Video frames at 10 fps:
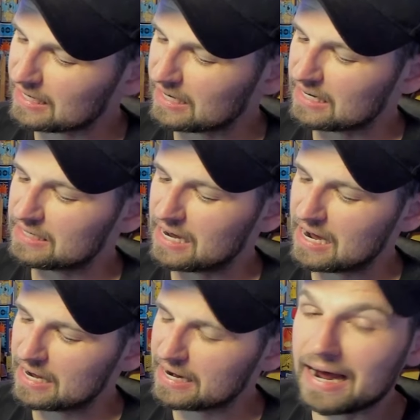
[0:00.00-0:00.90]
Luxray.
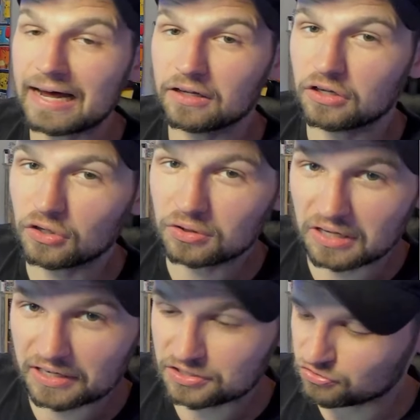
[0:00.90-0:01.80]
I
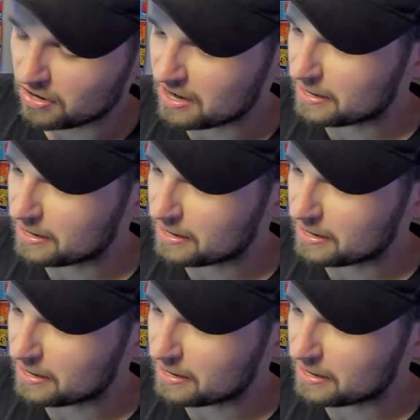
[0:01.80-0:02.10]
Luxray. wish that was a